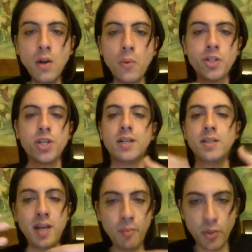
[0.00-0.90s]
reaching a
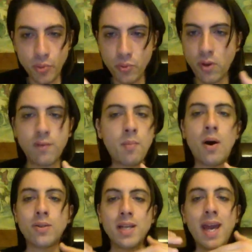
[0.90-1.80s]
temperature of
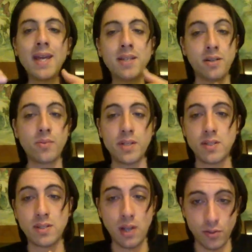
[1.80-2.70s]
about 80
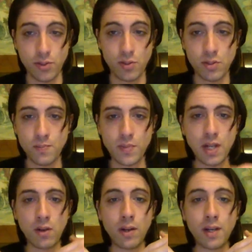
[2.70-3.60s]
degrees Celsius.
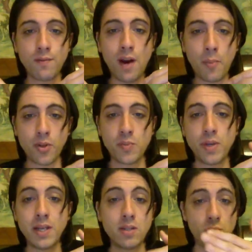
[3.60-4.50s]
The alcoholic vapors
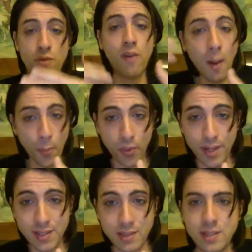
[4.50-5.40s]
begins to
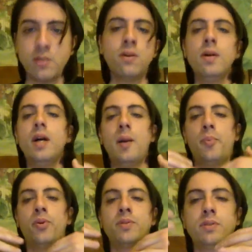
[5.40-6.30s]
evaporate until,
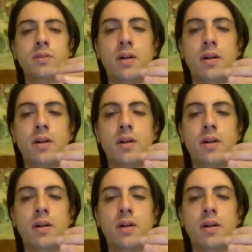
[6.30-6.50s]
upon